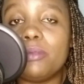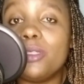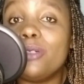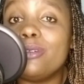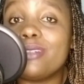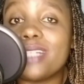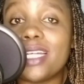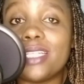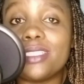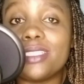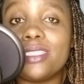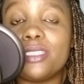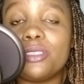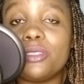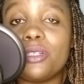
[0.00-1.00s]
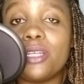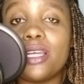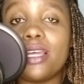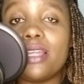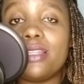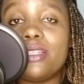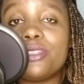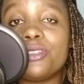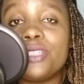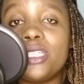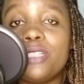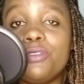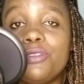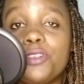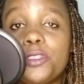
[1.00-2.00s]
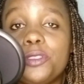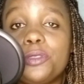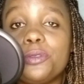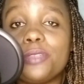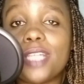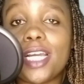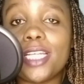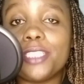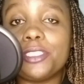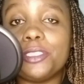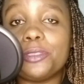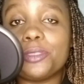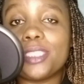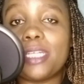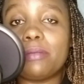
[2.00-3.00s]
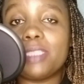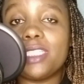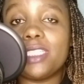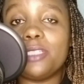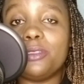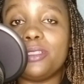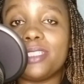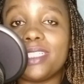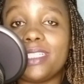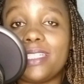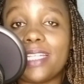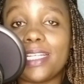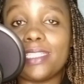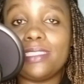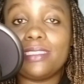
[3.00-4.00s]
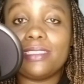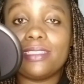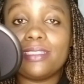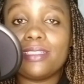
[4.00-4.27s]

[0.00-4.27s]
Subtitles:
No rush. There's no need for you to rush into something you'll regret.